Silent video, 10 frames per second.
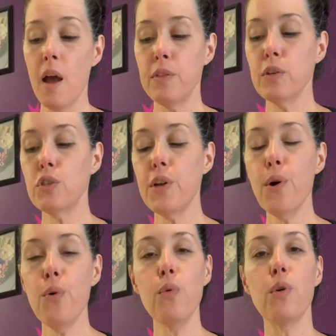there's
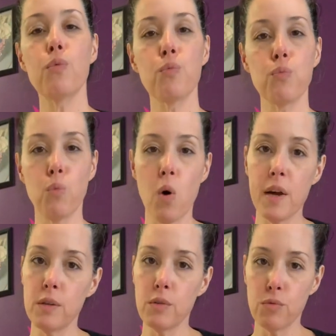no
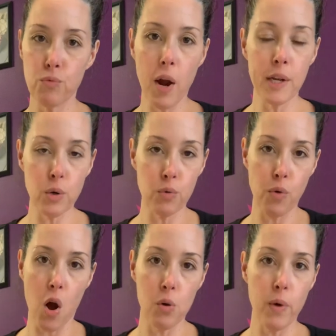one right or
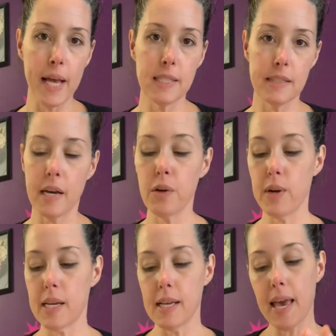wrong way to
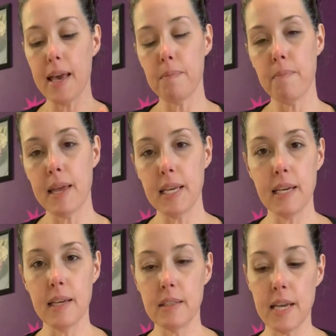decorate a cake.
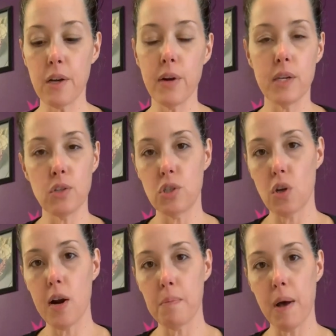Many decorators
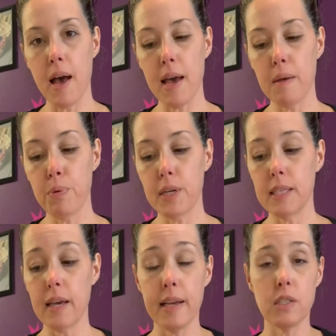start by putting
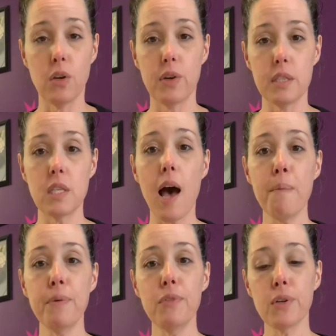the icing on the
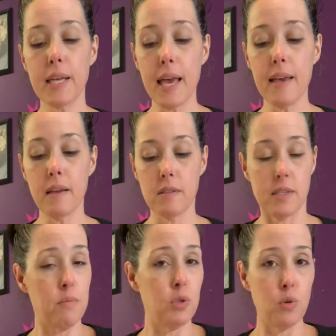top of their cake.
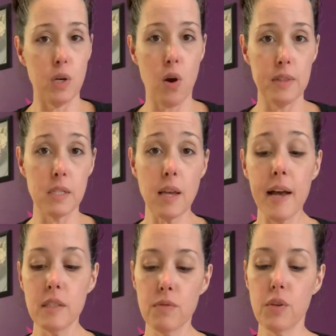Some do it on the
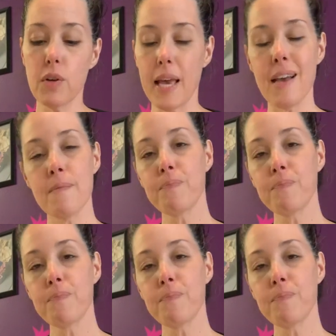sides of their cake.